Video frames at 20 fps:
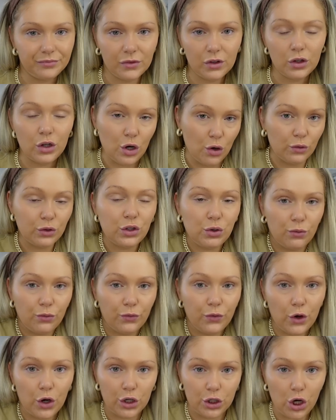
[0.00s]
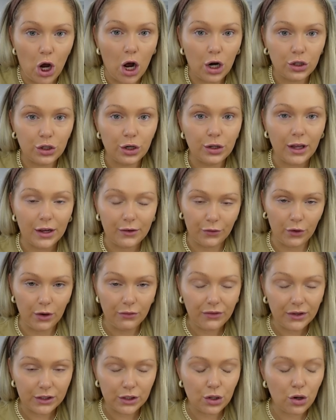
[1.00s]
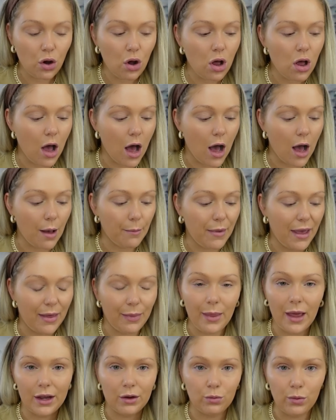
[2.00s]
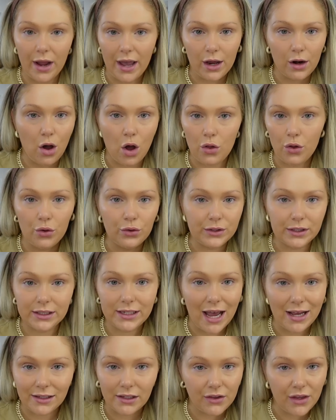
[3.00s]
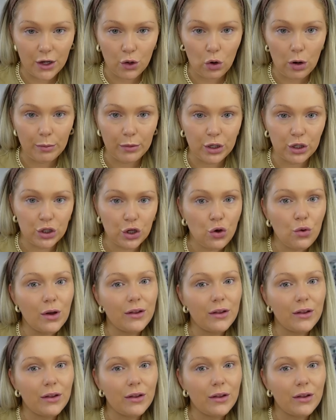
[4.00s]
you know, to for a doctor, like for a physical, and like ran all those tests that they normally do.